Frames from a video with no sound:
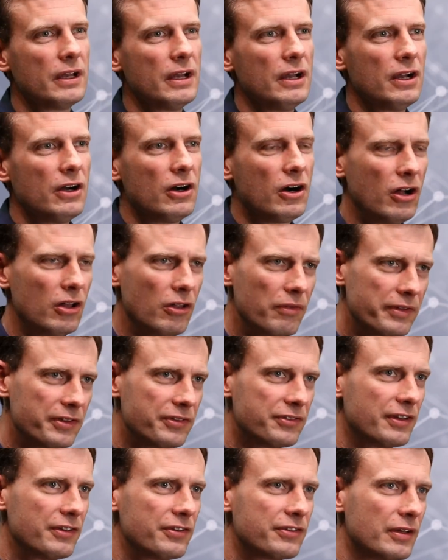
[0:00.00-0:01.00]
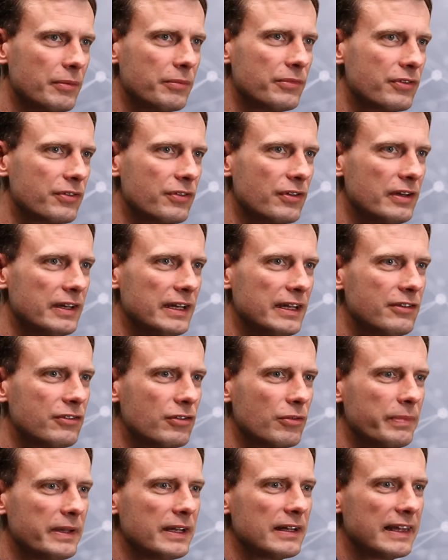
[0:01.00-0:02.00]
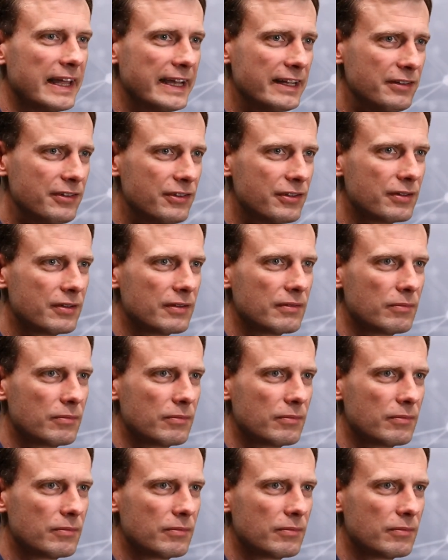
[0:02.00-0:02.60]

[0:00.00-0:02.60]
All of these systems need to be linked,